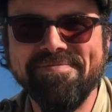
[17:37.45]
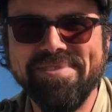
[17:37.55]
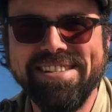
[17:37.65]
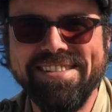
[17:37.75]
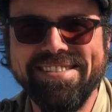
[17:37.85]

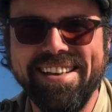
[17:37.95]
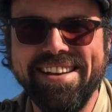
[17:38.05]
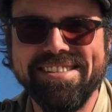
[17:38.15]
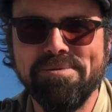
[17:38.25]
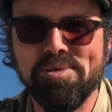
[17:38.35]
Please
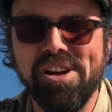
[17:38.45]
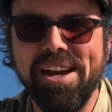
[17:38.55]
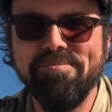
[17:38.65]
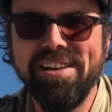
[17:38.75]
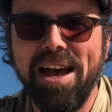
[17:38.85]
like,
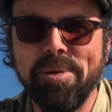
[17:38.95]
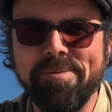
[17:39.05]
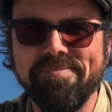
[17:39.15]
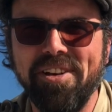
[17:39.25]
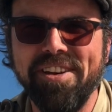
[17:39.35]
subscribe, comment,
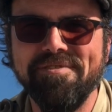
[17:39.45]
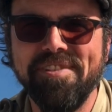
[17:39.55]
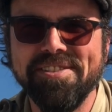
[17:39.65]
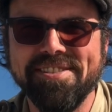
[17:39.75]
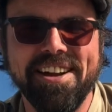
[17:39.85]
all that
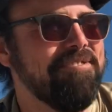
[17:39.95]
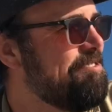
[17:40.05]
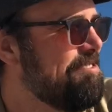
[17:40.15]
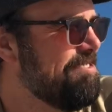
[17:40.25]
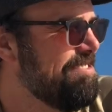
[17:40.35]
fun stuff.
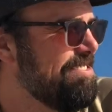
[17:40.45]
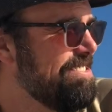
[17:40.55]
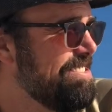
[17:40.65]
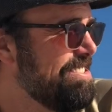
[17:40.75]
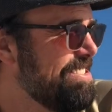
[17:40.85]

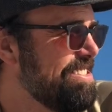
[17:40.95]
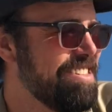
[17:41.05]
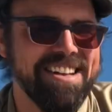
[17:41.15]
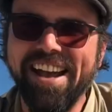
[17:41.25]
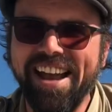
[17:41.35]

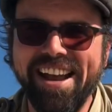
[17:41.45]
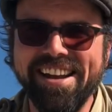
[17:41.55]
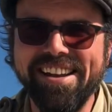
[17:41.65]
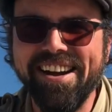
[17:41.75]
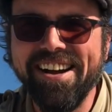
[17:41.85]

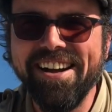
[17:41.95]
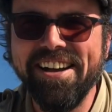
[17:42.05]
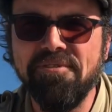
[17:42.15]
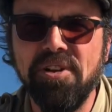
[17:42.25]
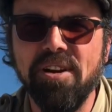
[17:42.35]
And
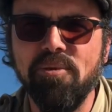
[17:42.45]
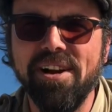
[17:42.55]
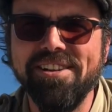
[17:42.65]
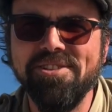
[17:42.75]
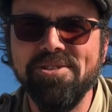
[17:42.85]
if you don't
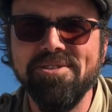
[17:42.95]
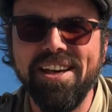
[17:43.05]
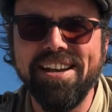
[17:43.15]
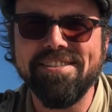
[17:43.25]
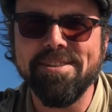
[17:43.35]
want to
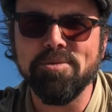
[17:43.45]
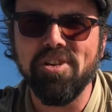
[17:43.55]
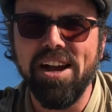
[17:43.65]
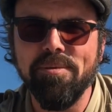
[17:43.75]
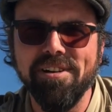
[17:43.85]
like,
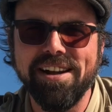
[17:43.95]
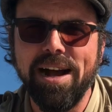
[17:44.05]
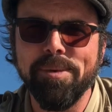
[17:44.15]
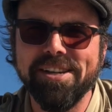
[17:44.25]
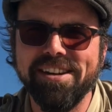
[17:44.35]
subscribe, or
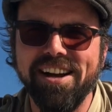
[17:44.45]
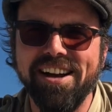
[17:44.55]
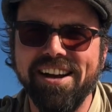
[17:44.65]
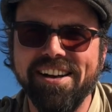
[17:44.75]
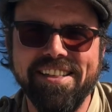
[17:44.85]
comment,
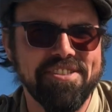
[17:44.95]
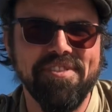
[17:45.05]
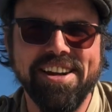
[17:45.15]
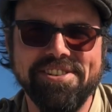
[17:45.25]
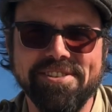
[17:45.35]
that's
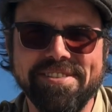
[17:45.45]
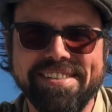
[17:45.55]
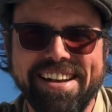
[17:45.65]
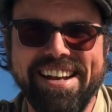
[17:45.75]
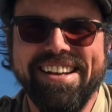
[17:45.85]
fine too.
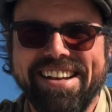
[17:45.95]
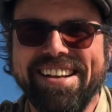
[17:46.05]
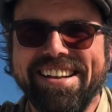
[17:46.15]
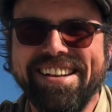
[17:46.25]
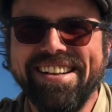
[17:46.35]

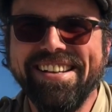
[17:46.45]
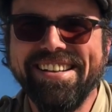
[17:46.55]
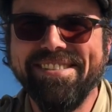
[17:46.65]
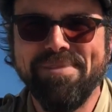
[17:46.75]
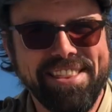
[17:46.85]

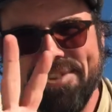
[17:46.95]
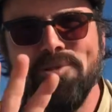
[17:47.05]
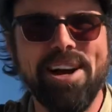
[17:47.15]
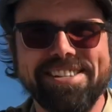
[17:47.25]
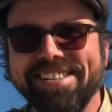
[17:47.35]
But thanks for
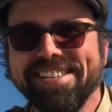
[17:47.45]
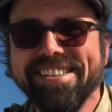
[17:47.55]
watching.